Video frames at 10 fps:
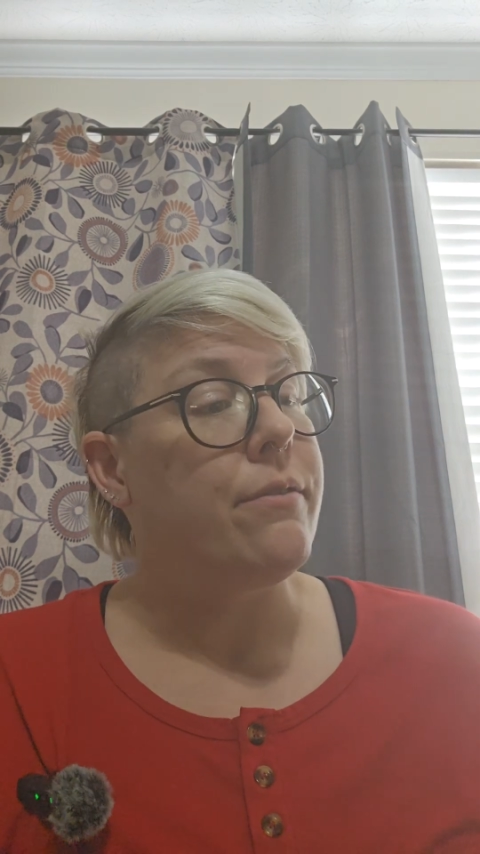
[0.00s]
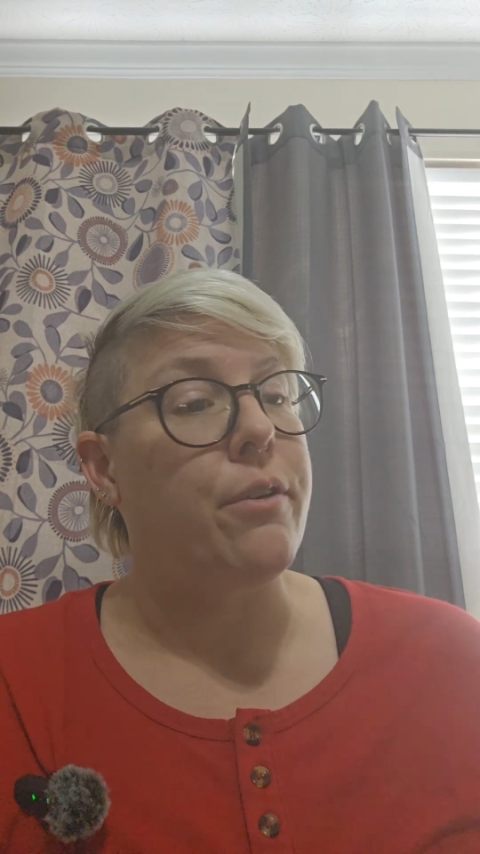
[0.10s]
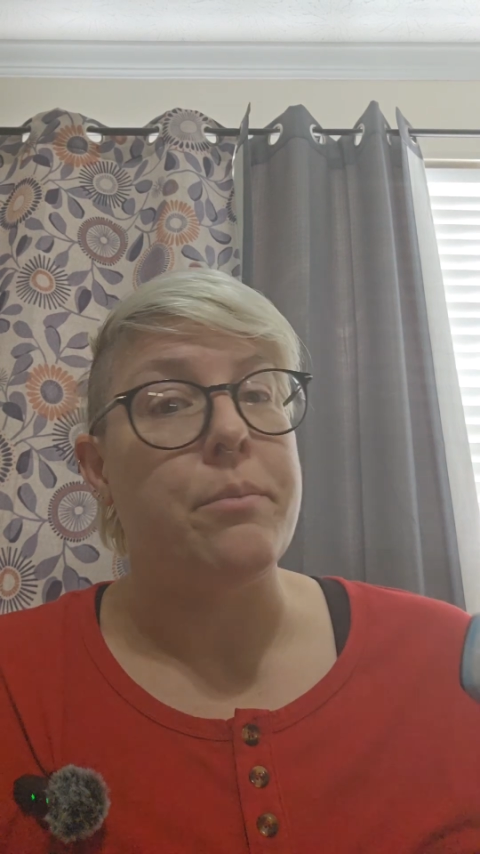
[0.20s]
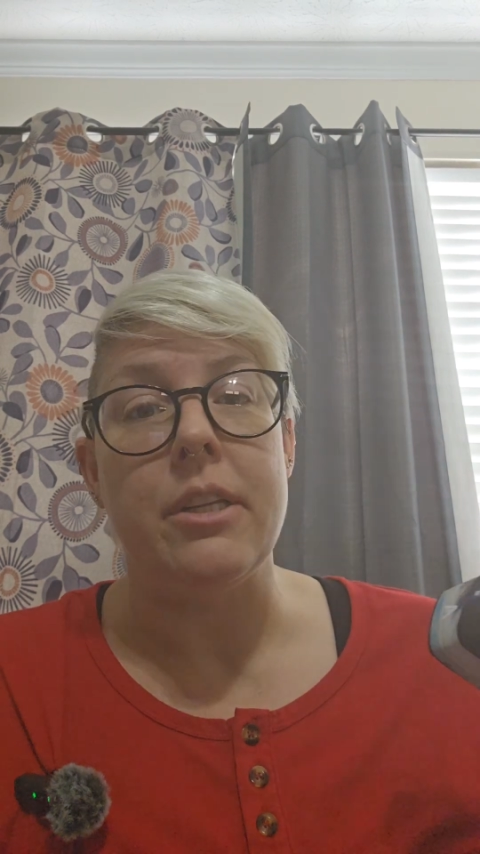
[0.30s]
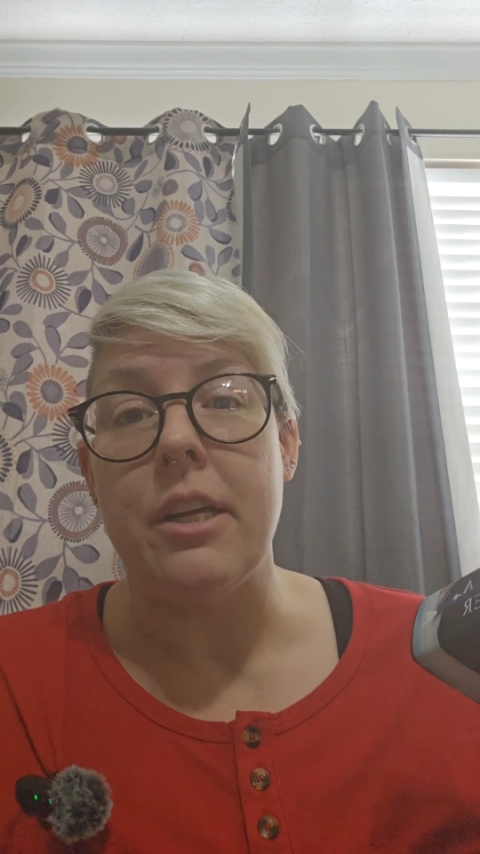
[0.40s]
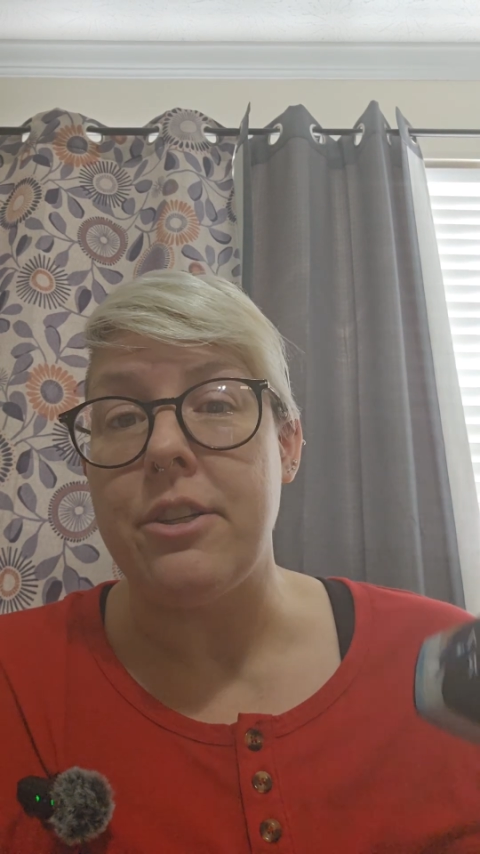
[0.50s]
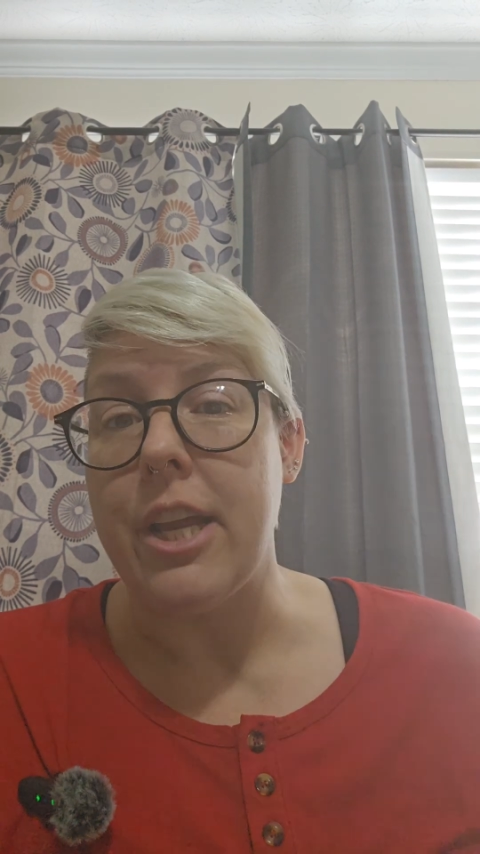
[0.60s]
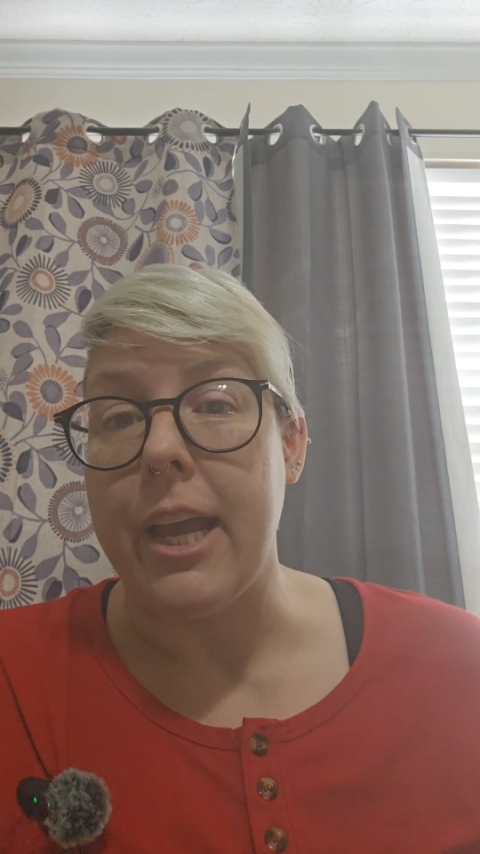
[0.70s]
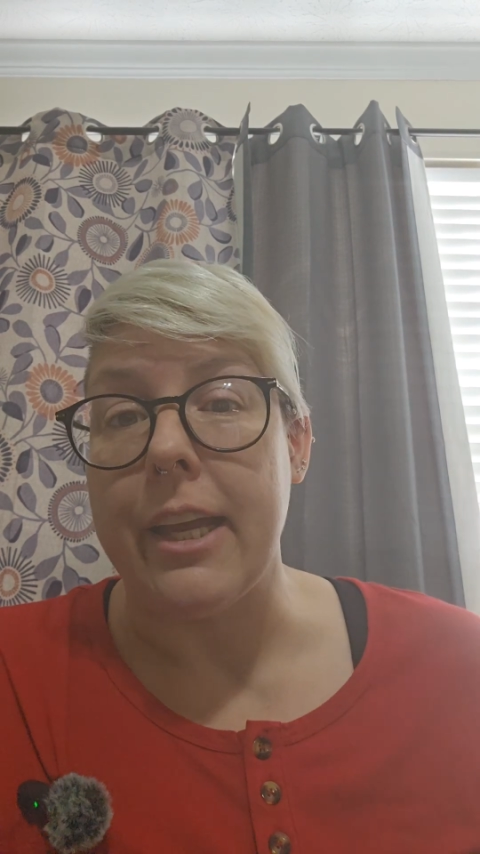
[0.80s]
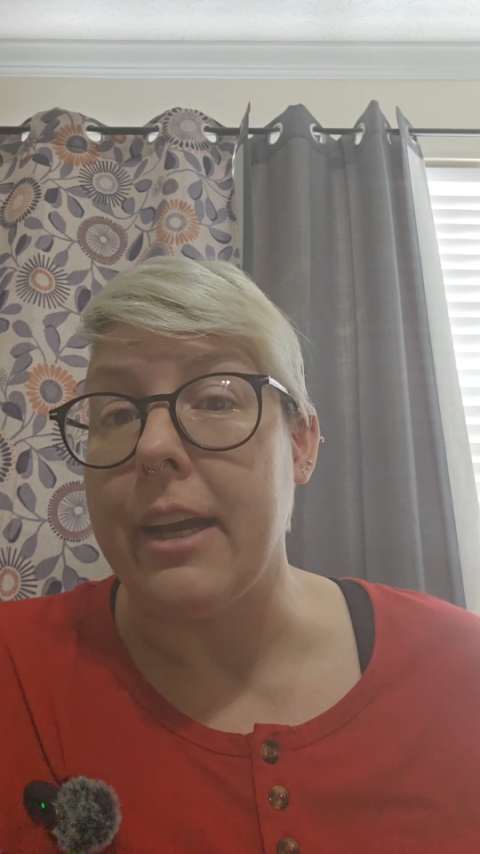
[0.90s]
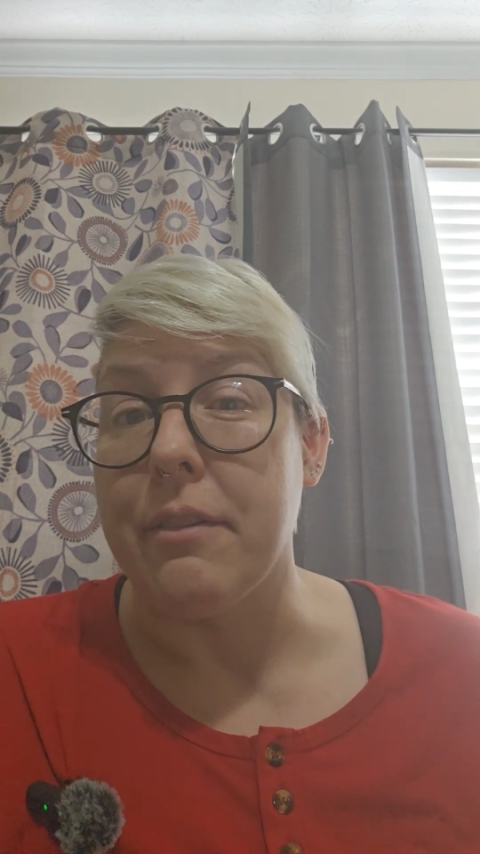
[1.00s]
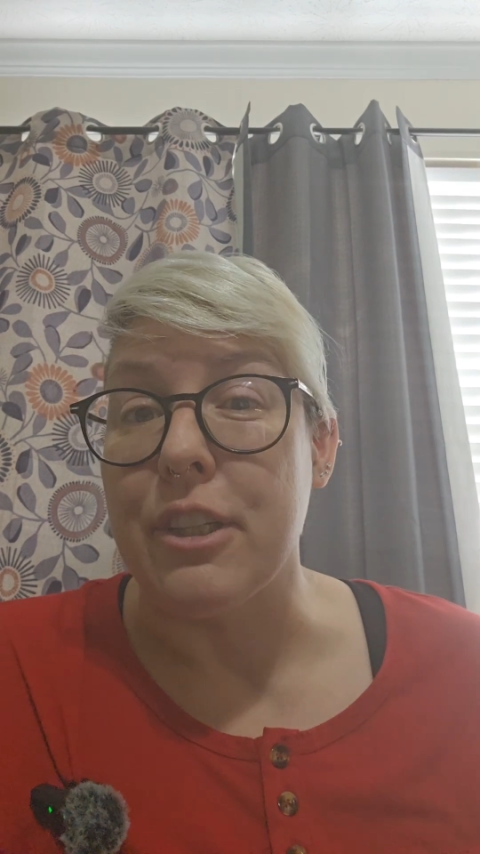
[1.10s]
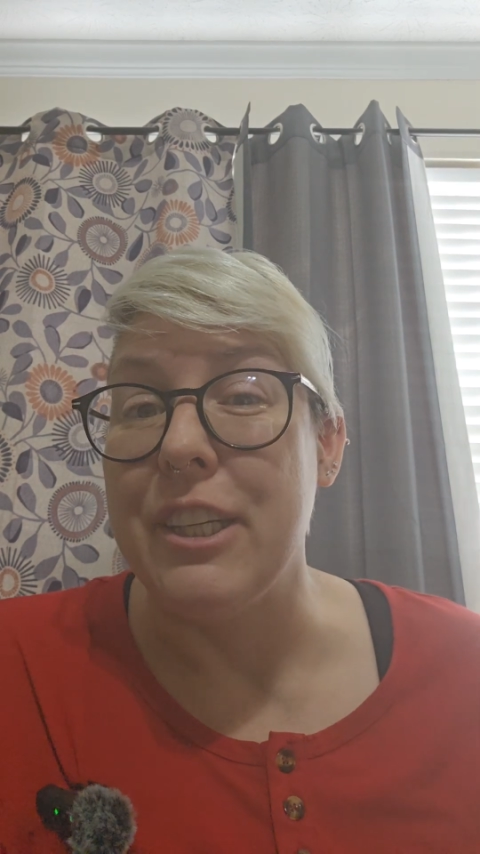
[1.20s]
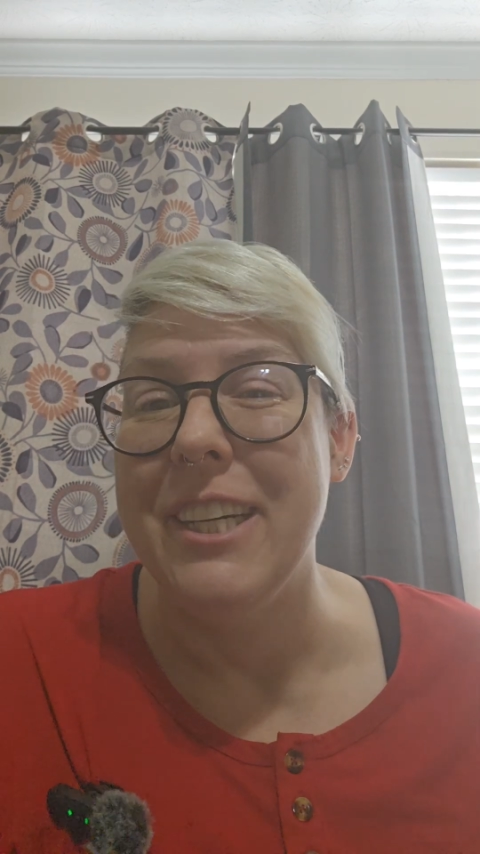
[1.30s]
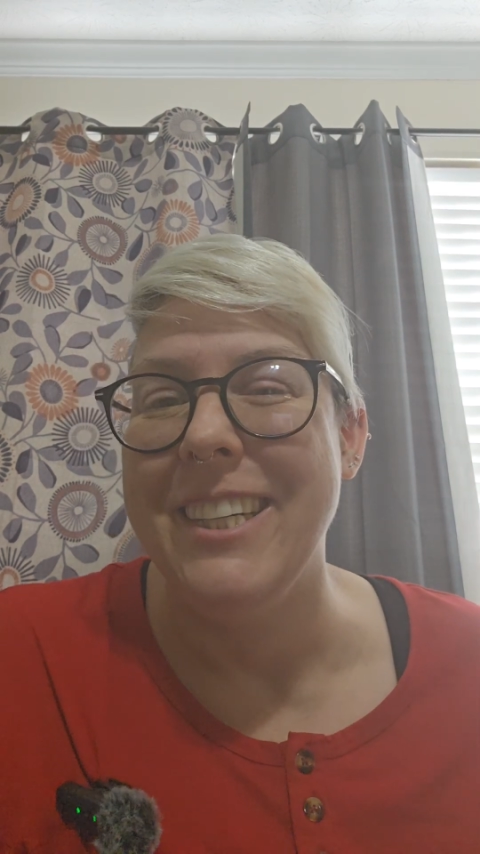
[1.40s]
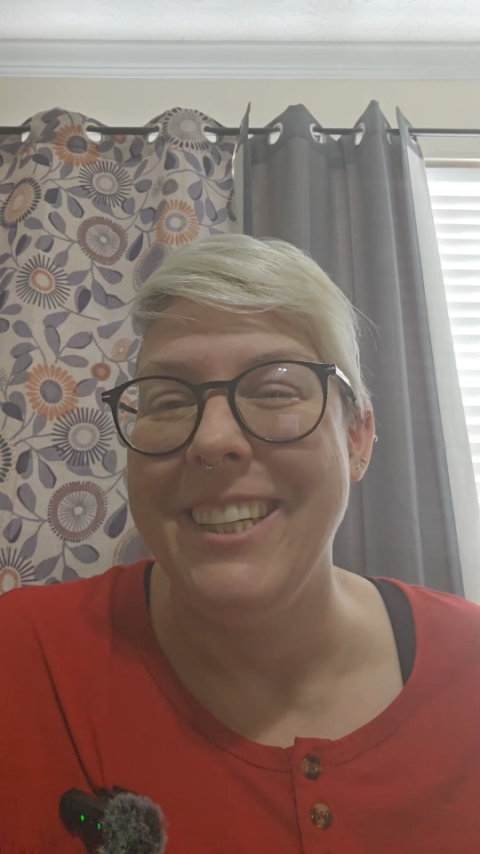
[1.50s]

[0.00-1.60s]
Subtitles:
from the dust jacket cover.